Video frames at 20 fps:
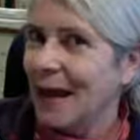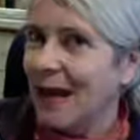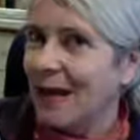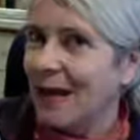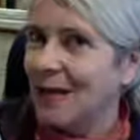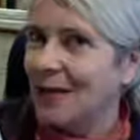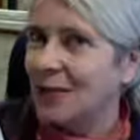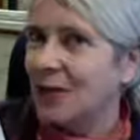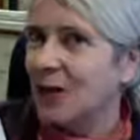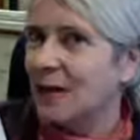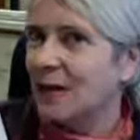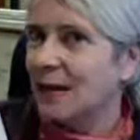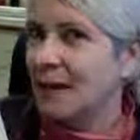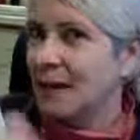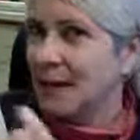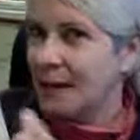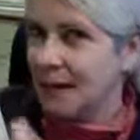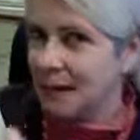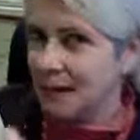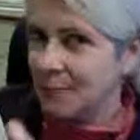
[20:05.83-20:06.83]
that
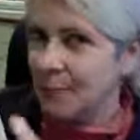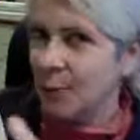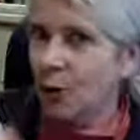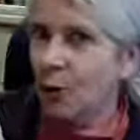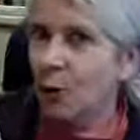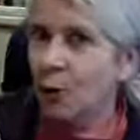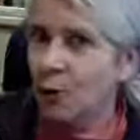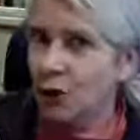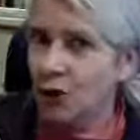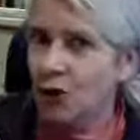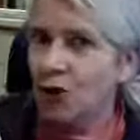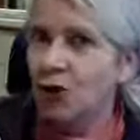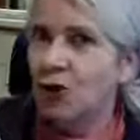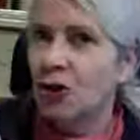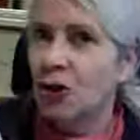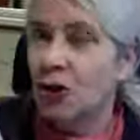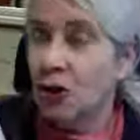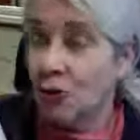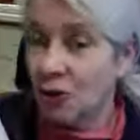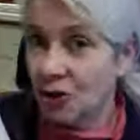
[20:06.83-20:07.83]
this book will
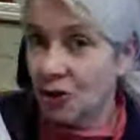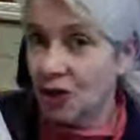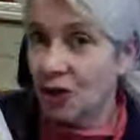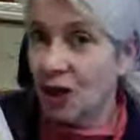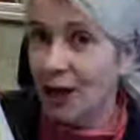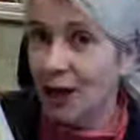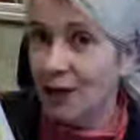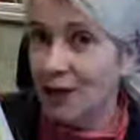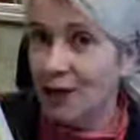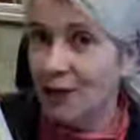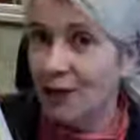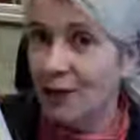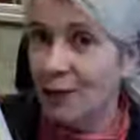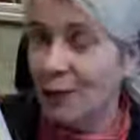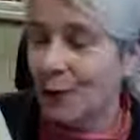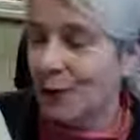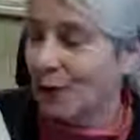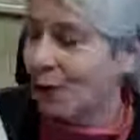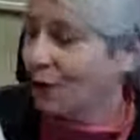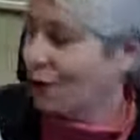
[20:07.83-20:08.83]
turn your child into a
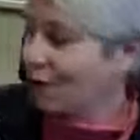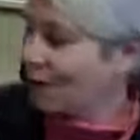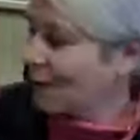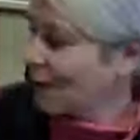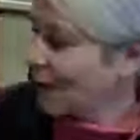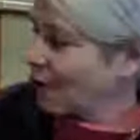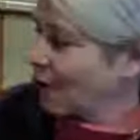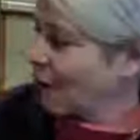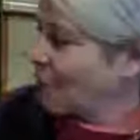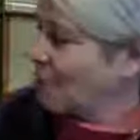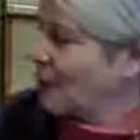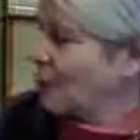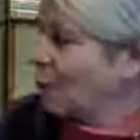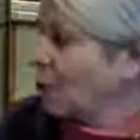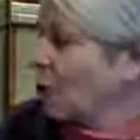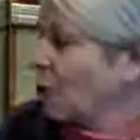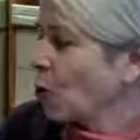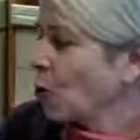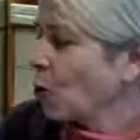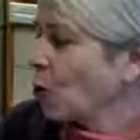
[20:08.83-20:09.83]
garden writer, but
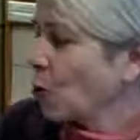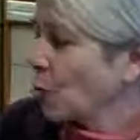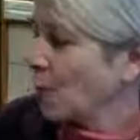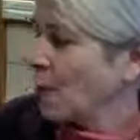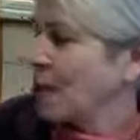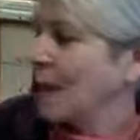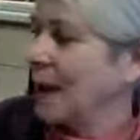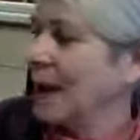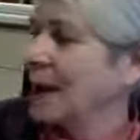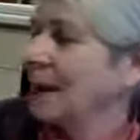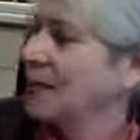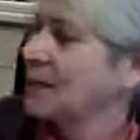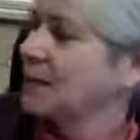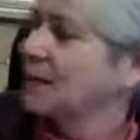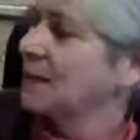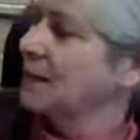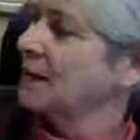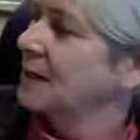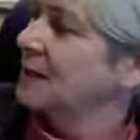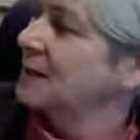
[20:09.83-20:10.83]
we're hoping,
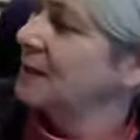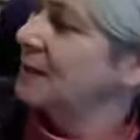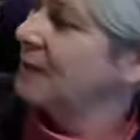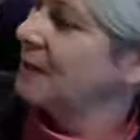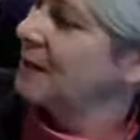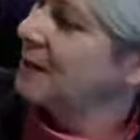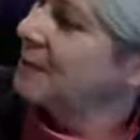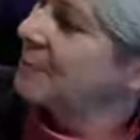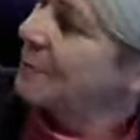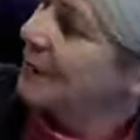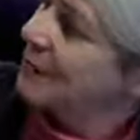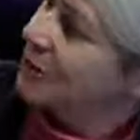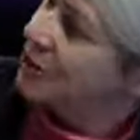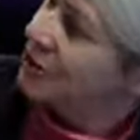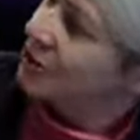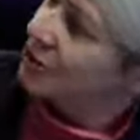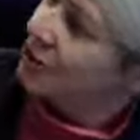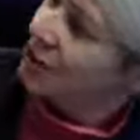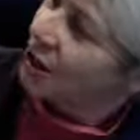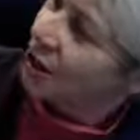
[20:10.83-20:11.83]
just look at some of these
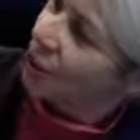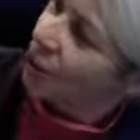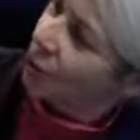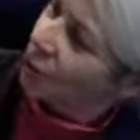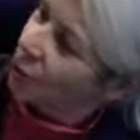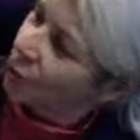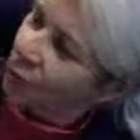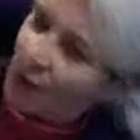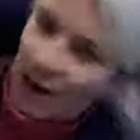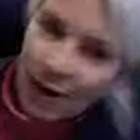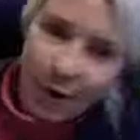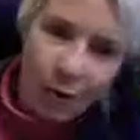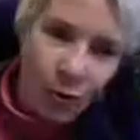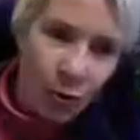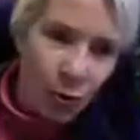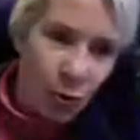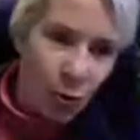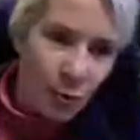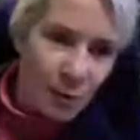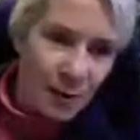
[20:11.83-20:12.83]
pictures, we are
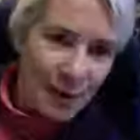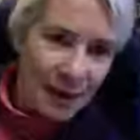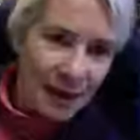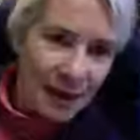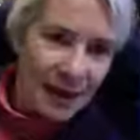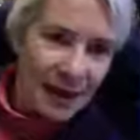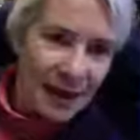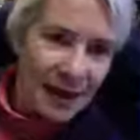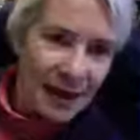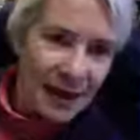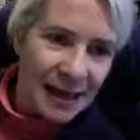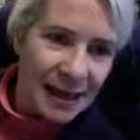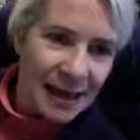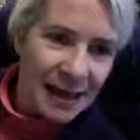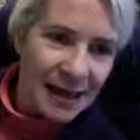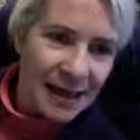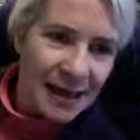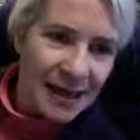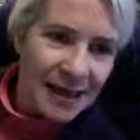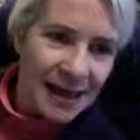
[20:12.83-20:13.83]
hoping
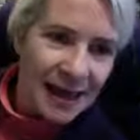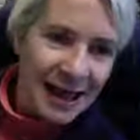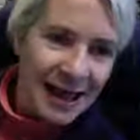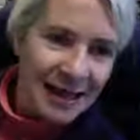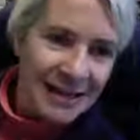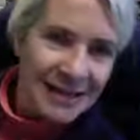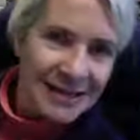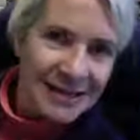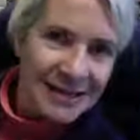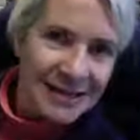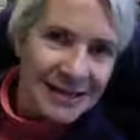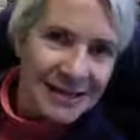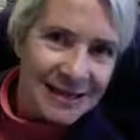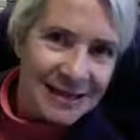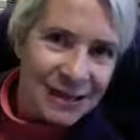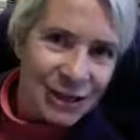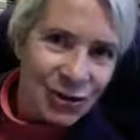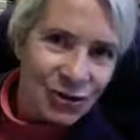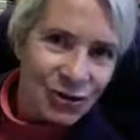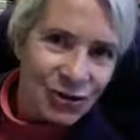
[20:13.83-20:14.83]
that
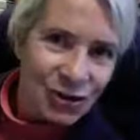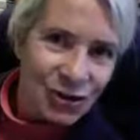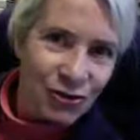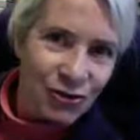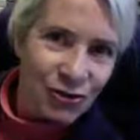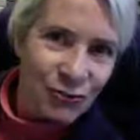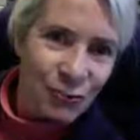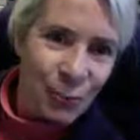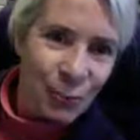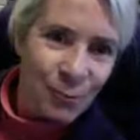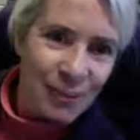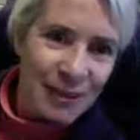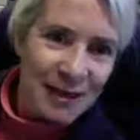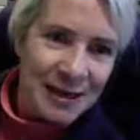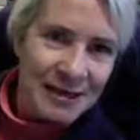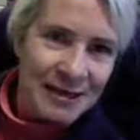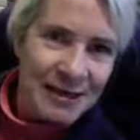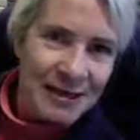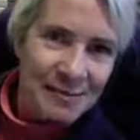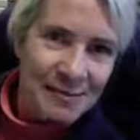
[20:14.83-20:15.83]
your children will be
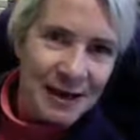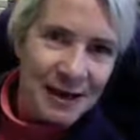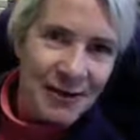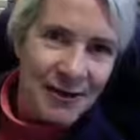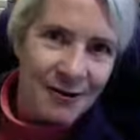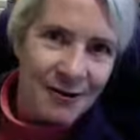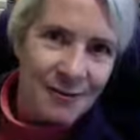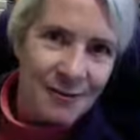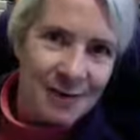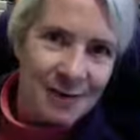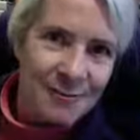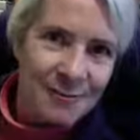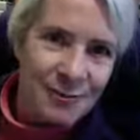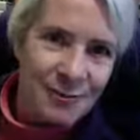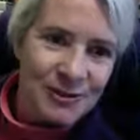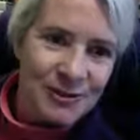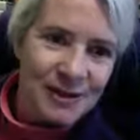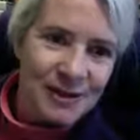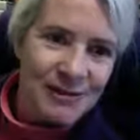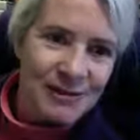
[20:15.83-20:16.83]
inspired, because
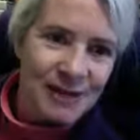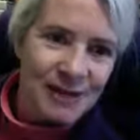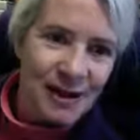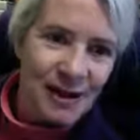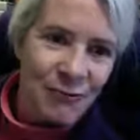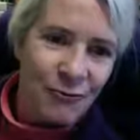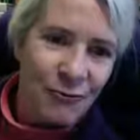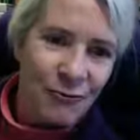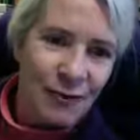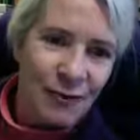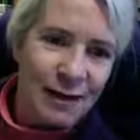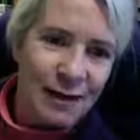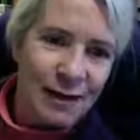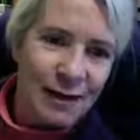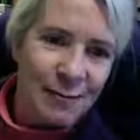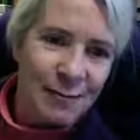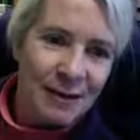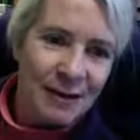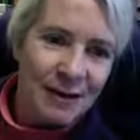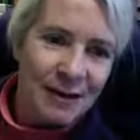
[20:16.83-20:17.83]
both Steve and I really
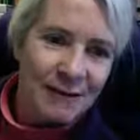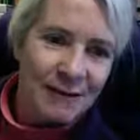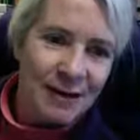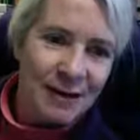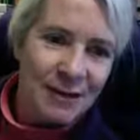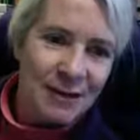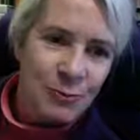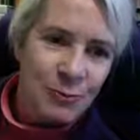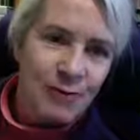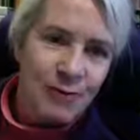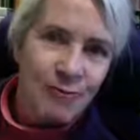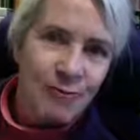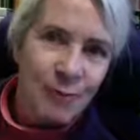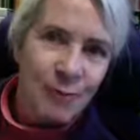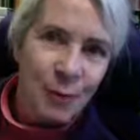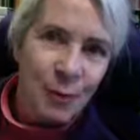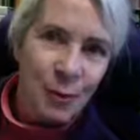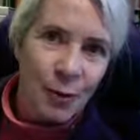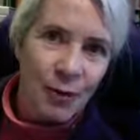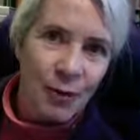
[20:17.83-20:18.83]
believe in this. We've
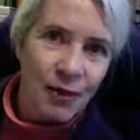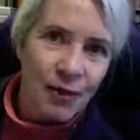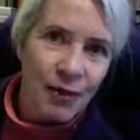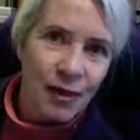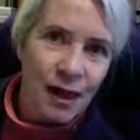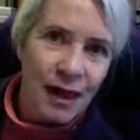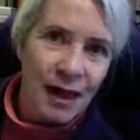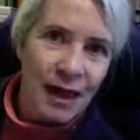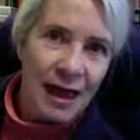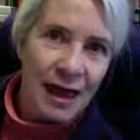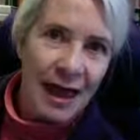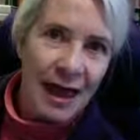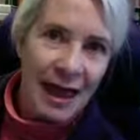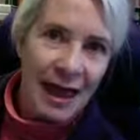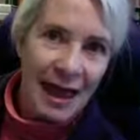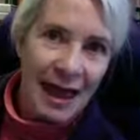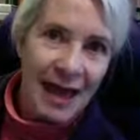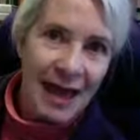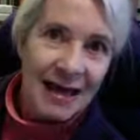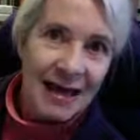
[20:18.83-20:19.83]
both
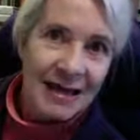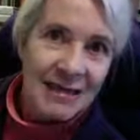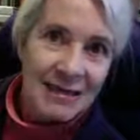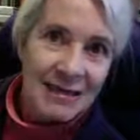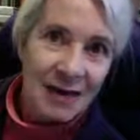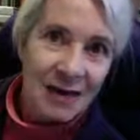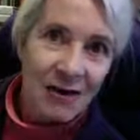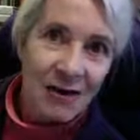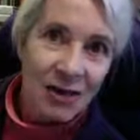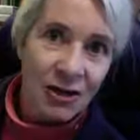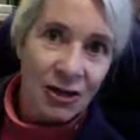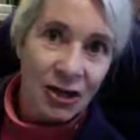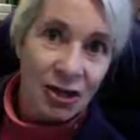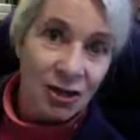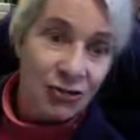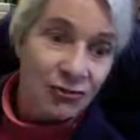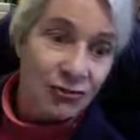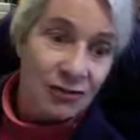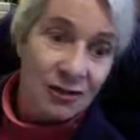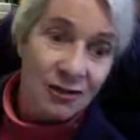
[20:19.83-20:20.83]
had our
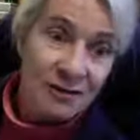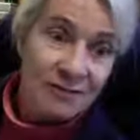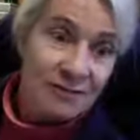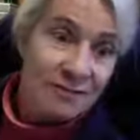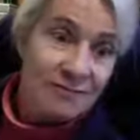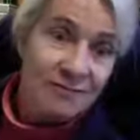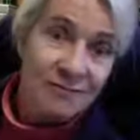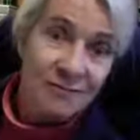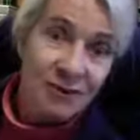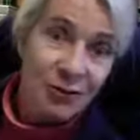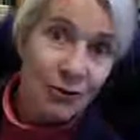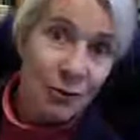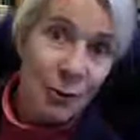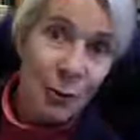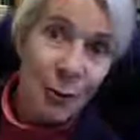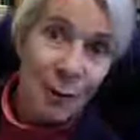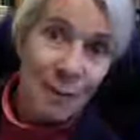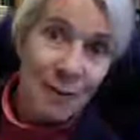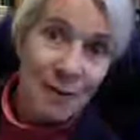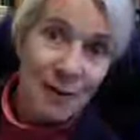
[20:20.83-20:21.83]
children grow
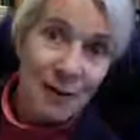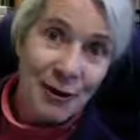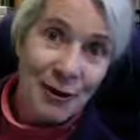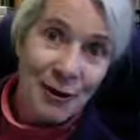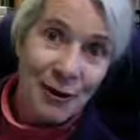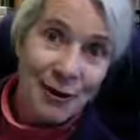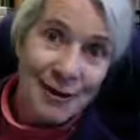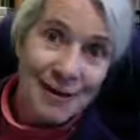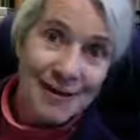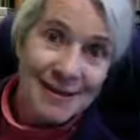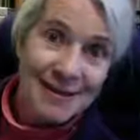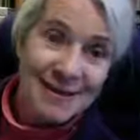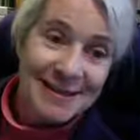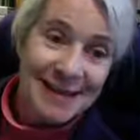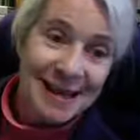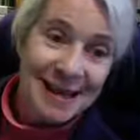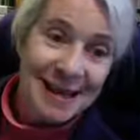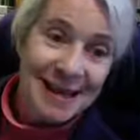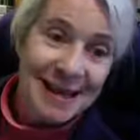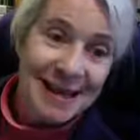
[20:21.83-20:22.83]
up in the gardens,
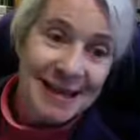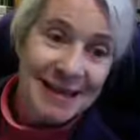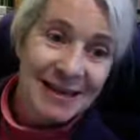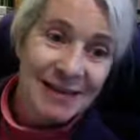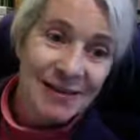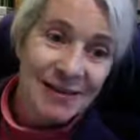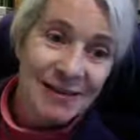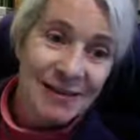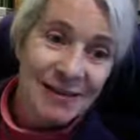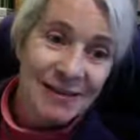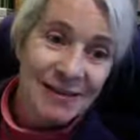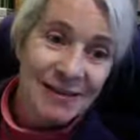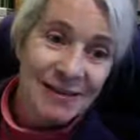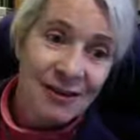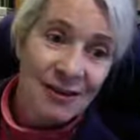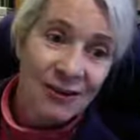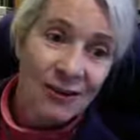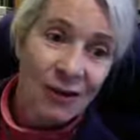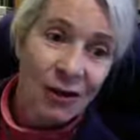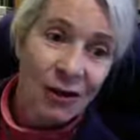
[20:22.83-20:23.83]
and
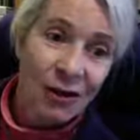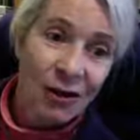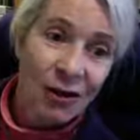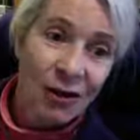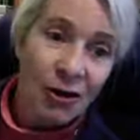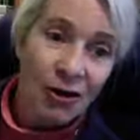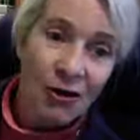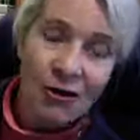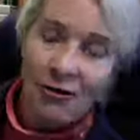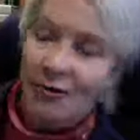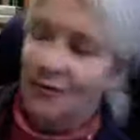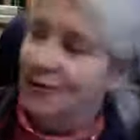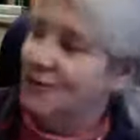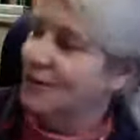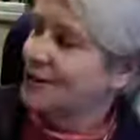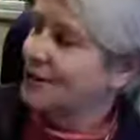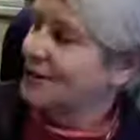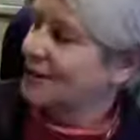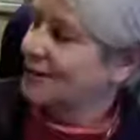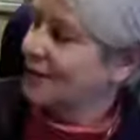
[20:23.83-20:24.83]
they're all gardeners.
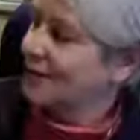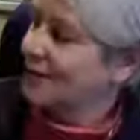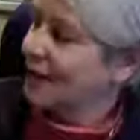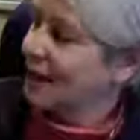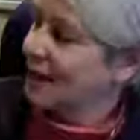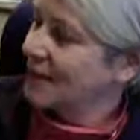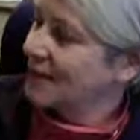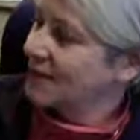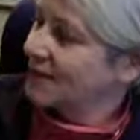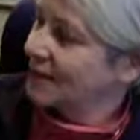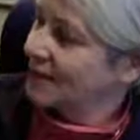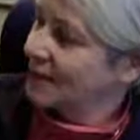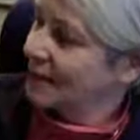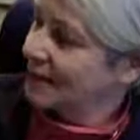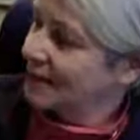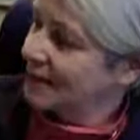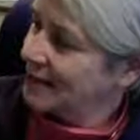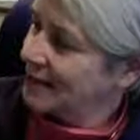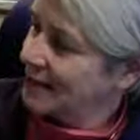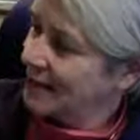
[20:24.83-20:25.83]
So that's really
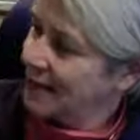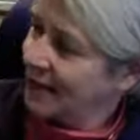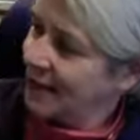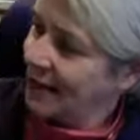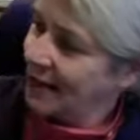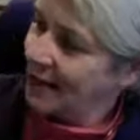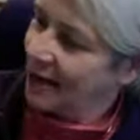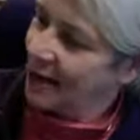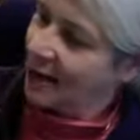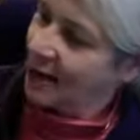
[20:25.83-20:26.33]
exciting.